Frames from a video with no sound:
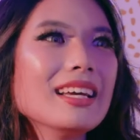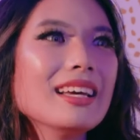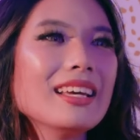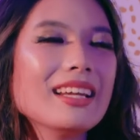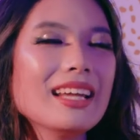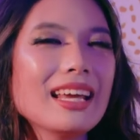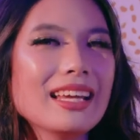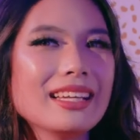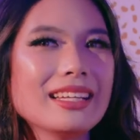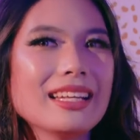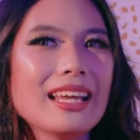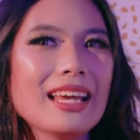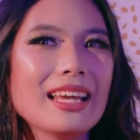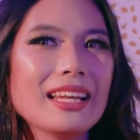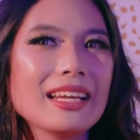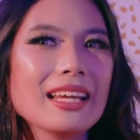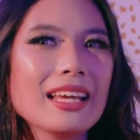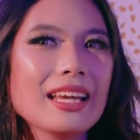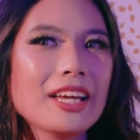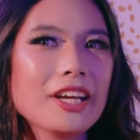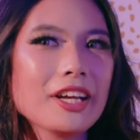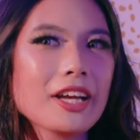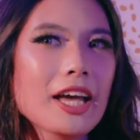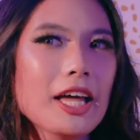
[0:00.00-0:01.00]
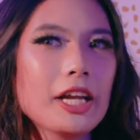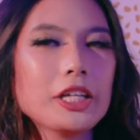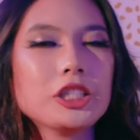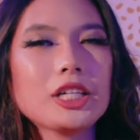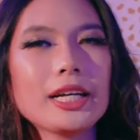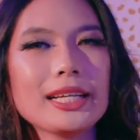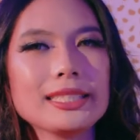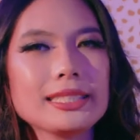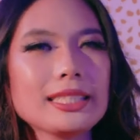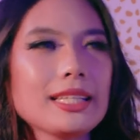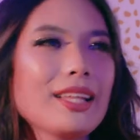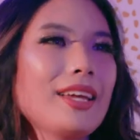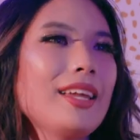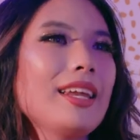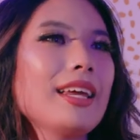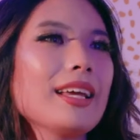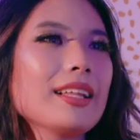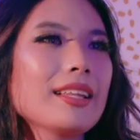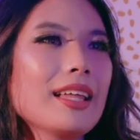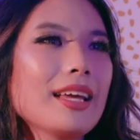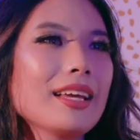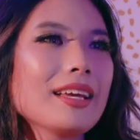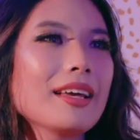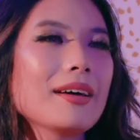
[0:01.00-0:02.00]
and then kind of translating
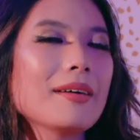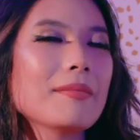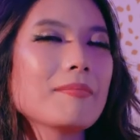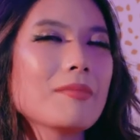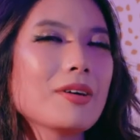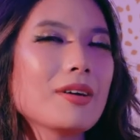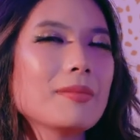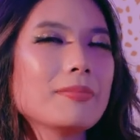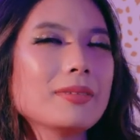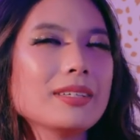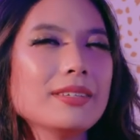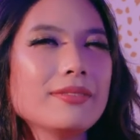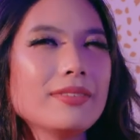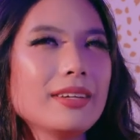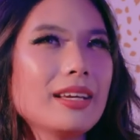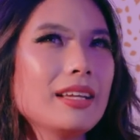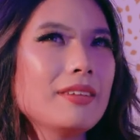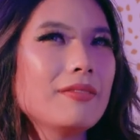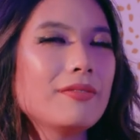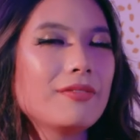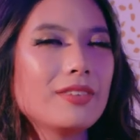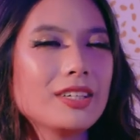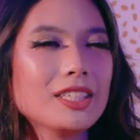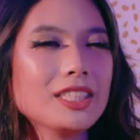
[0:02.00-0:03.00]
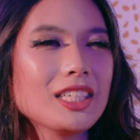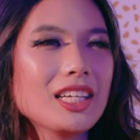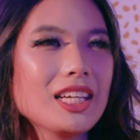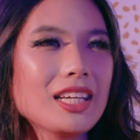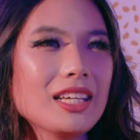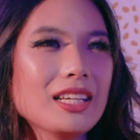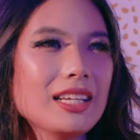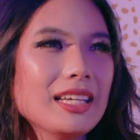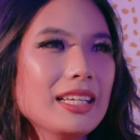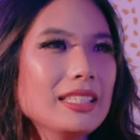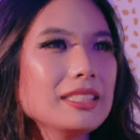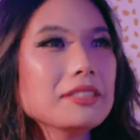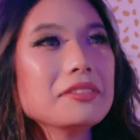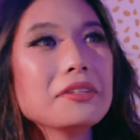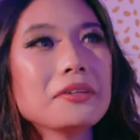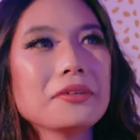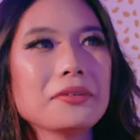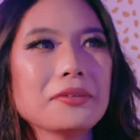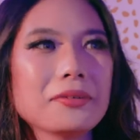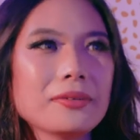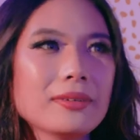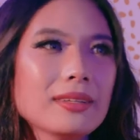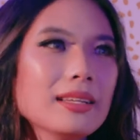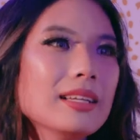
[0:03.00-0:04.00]
like a more abbreviated version into